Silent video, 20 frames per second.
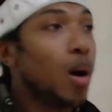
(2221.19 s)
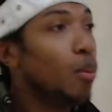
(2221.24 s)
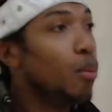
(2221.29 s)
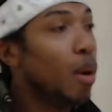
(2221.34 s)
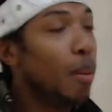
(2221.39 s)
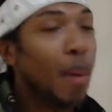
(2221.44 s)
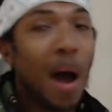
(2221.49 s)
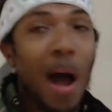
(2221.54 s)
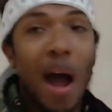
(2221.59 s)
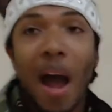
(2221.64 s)

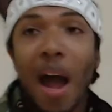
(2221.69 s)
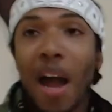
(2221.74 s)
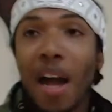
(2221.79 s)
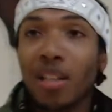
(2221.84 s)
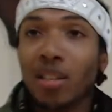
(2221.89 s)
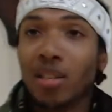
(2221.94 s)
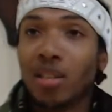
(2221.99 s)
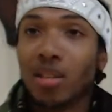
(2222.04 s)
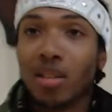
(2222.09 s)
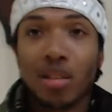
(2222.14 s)
But
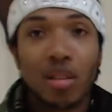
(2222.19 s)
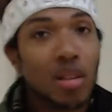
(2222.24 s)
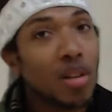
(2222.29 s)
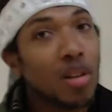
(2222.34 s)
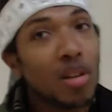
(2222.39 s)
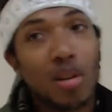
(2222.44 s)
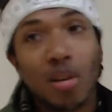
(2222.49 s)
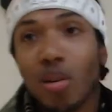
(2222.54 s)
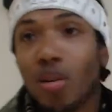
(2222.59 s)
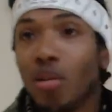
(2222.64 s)
behind,
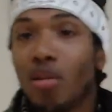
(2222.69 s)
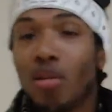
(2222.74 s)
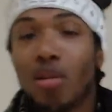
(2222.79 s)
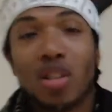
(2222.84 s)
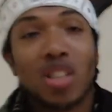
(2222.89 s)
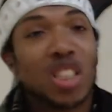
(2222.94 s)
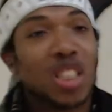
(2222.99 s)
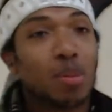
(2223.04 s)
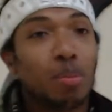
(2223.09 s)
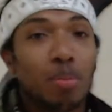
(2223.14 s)

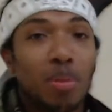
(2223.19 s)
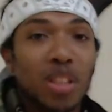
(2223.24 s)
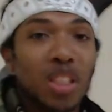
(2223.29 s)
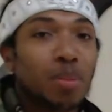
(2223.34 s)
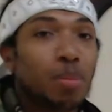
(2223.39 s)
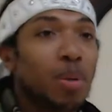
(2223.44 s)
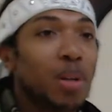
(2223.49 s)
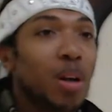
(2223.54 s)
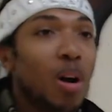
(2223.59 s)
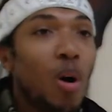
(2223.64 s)

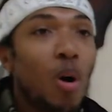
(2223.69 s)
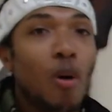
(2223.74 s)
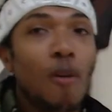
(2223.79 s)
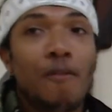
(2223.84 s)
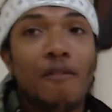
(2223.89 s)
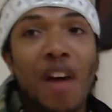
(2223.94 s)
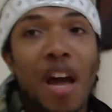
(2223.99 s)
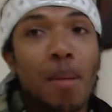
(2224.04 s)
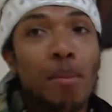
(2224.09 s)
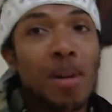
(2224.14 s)
split a
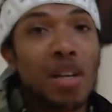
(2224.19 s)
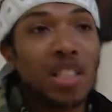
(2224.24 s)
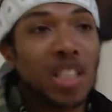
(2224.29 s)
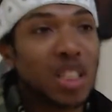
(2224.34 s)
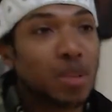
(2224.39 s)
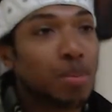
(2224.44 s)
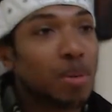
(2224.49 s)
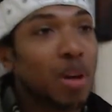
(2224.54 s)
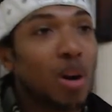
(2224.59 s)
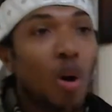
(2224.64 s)
whole family,
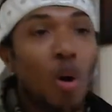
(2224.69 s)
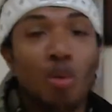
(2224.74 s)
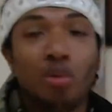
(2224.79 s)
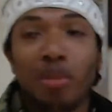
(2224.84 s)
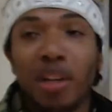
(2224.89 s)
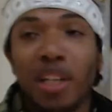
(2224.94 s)
split a whole